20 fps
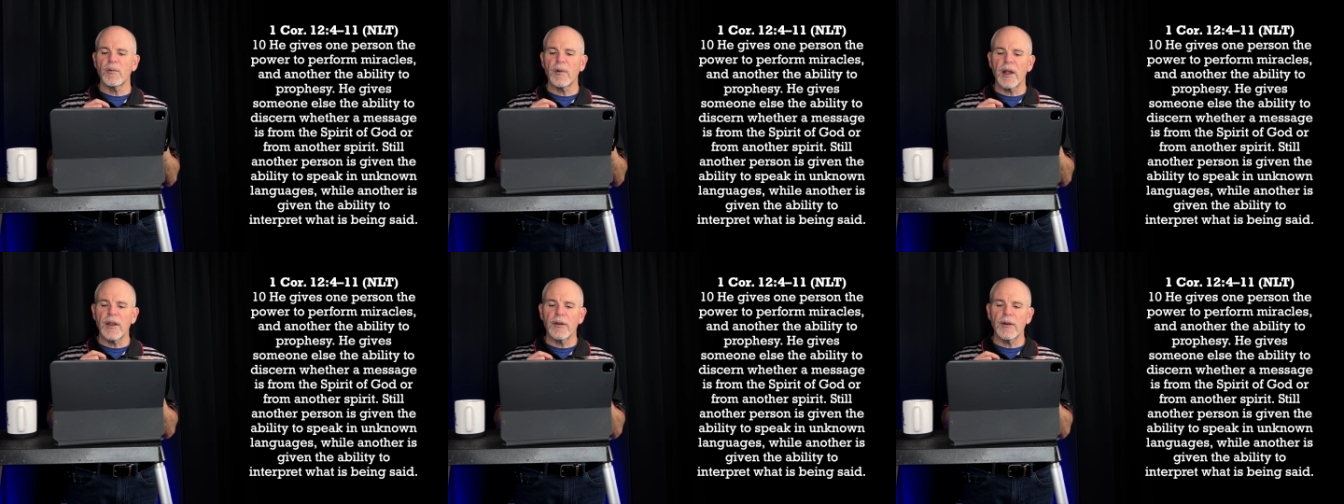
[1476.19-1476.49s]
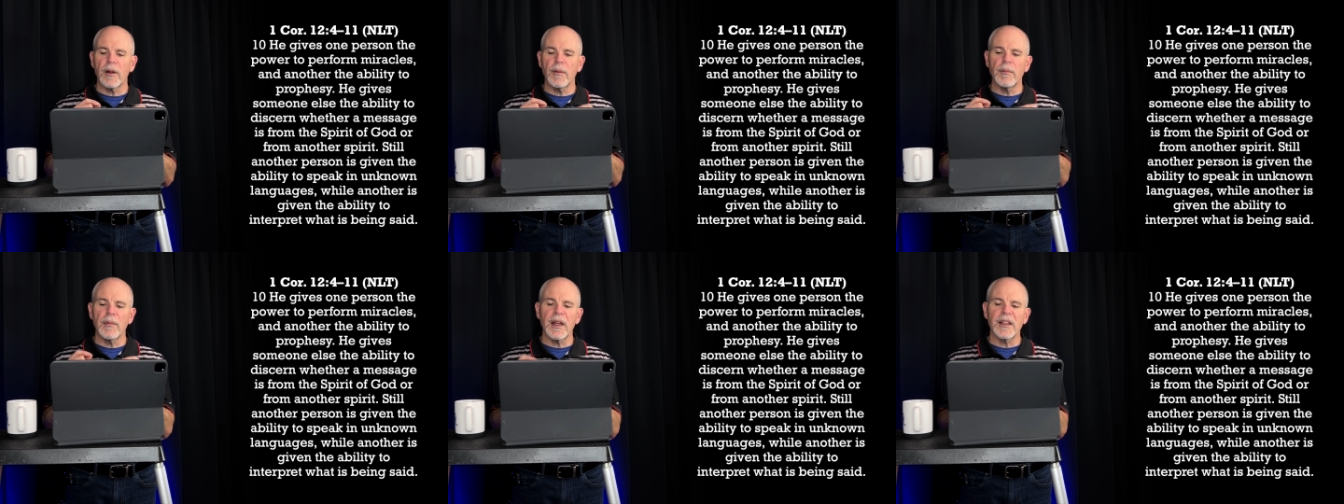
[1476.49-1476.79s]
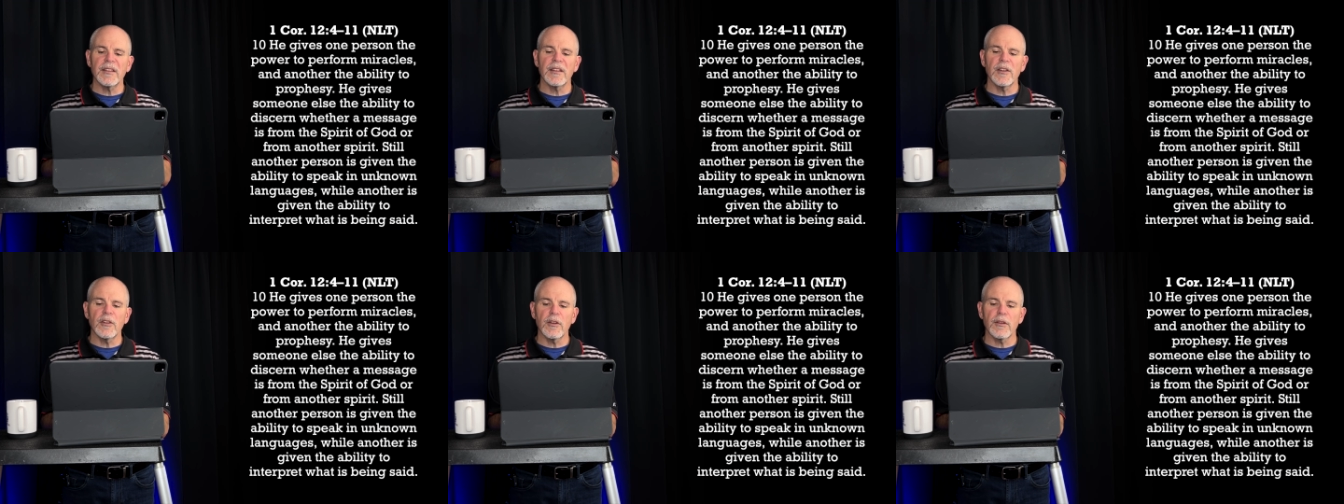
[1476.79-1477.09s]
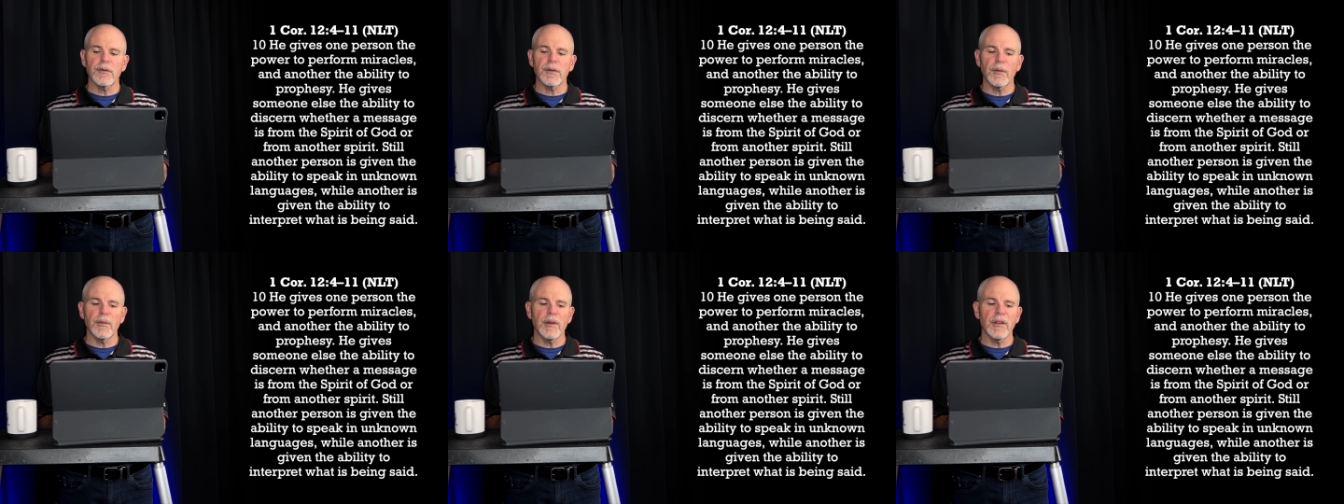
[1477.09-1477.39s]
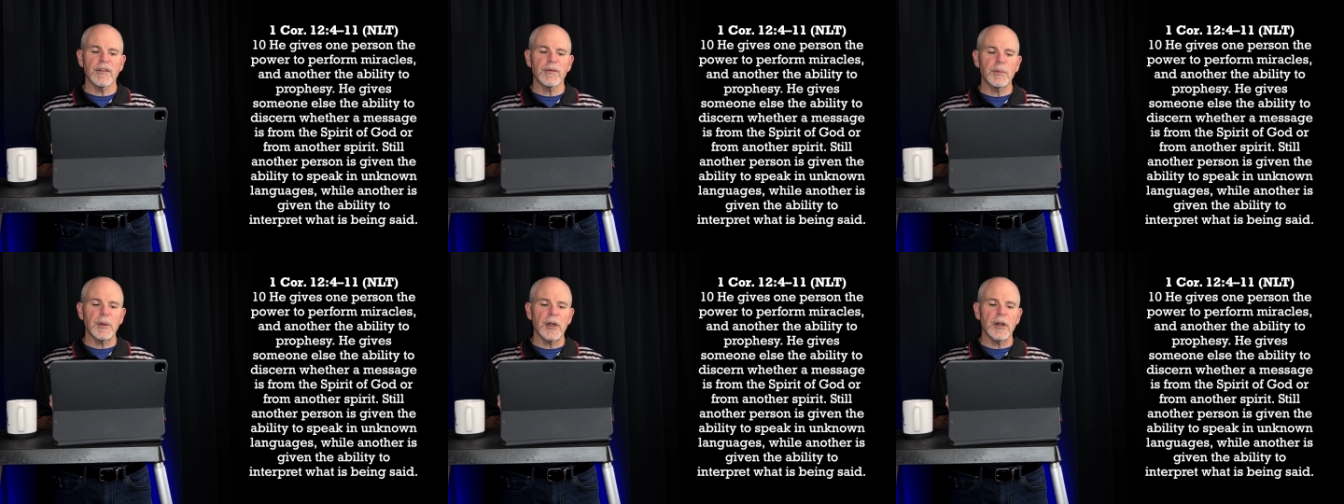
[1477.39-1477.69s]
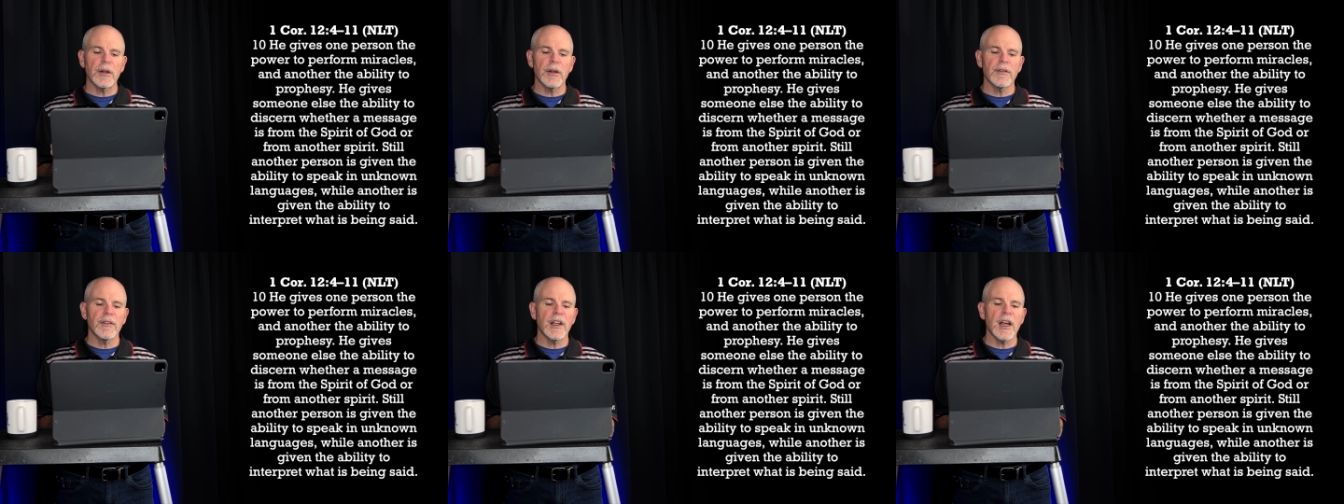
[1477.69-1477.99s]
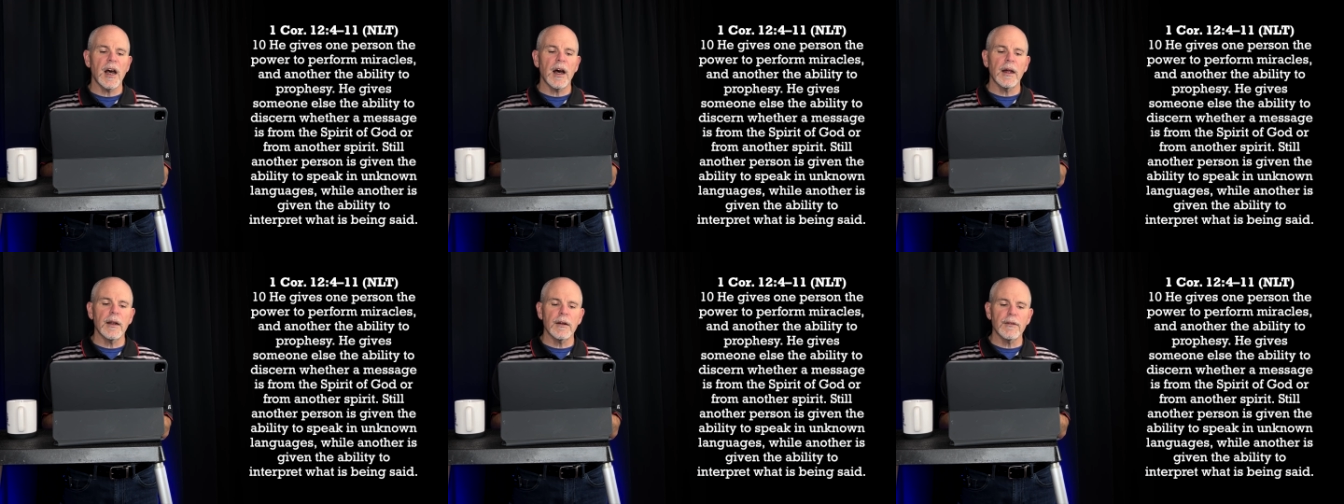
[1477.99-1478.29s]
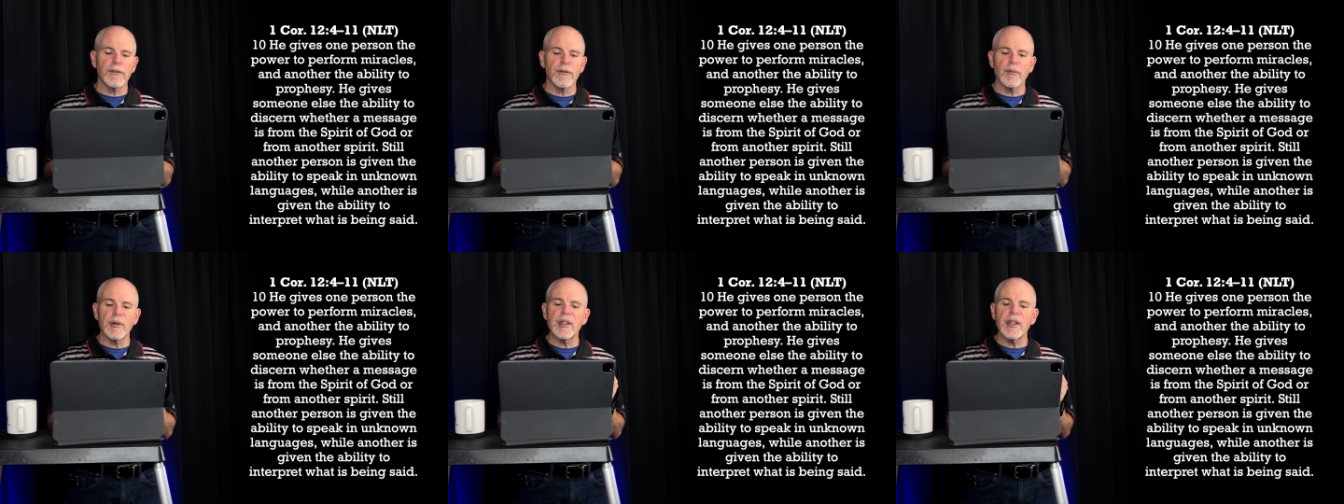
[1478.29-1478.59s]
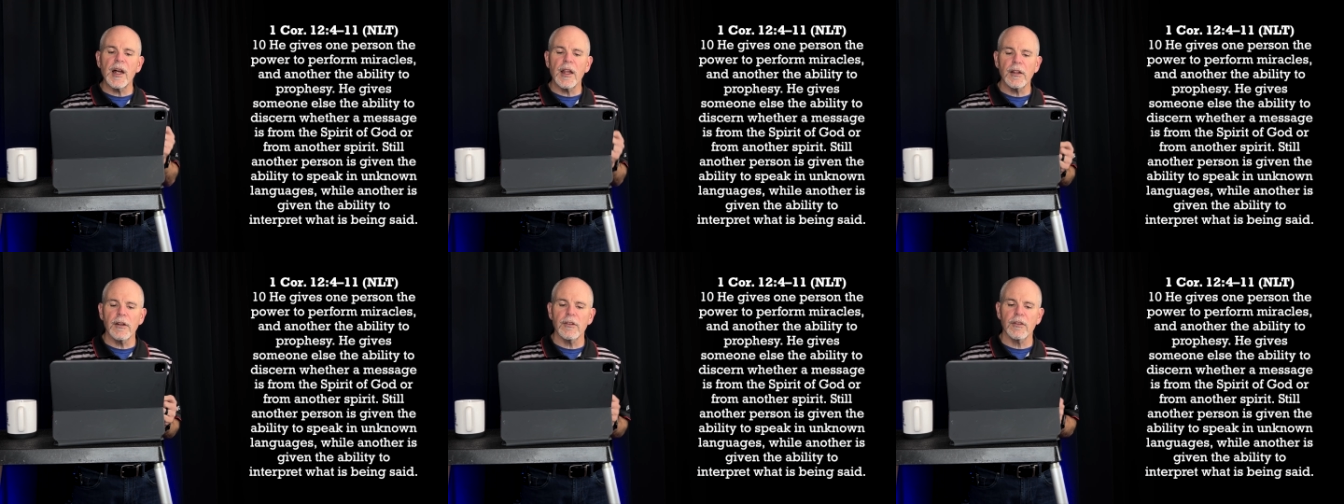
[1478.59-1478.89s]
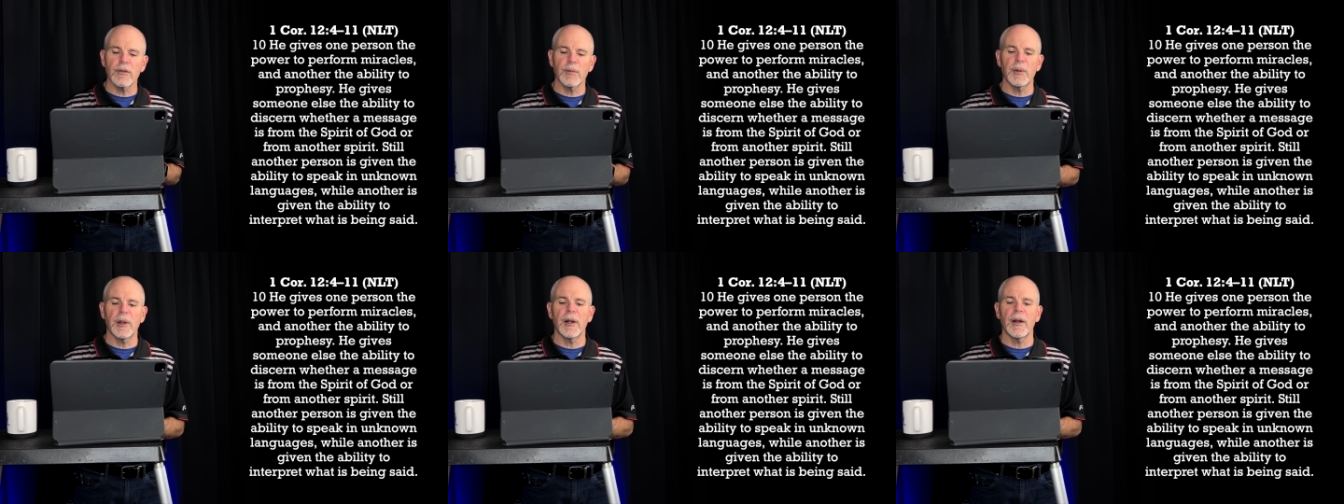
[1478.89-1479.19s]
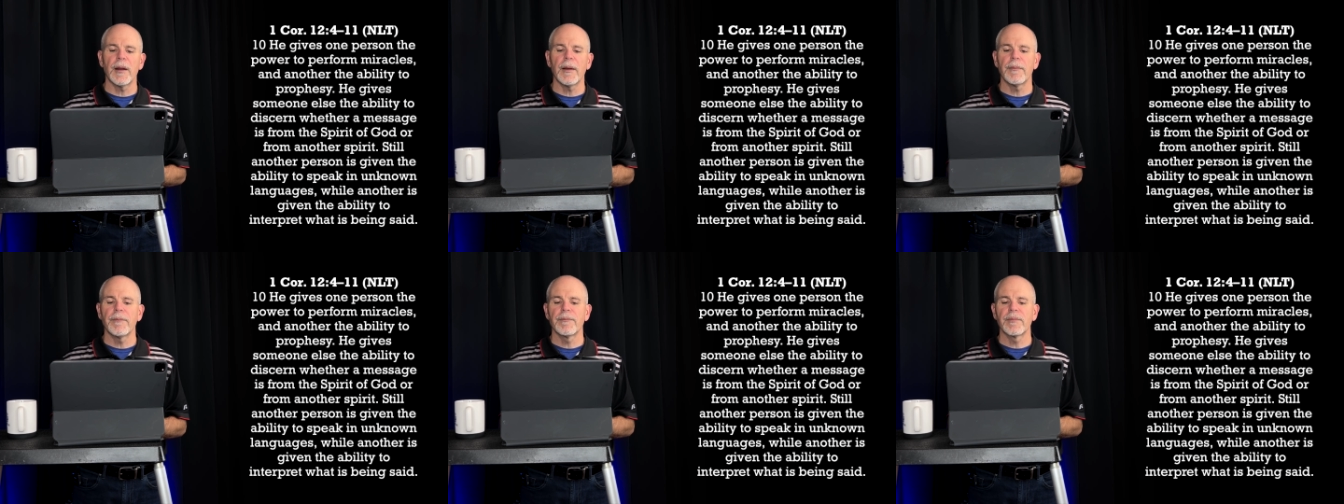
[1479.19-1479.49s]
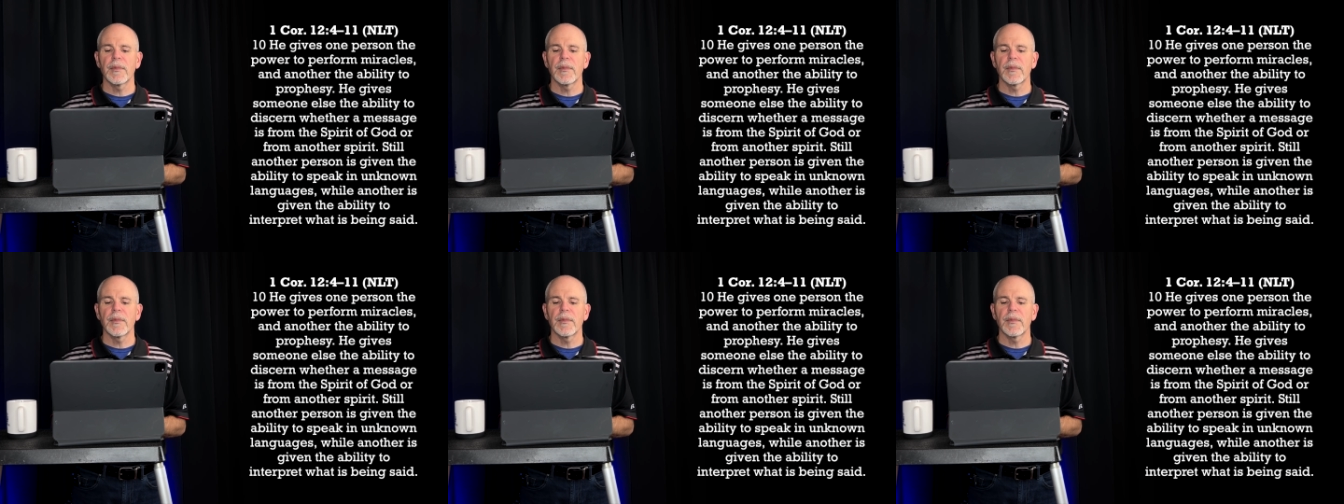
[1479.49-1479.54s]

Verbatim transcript: whether a message is from the Spirit of God or from another Spirit.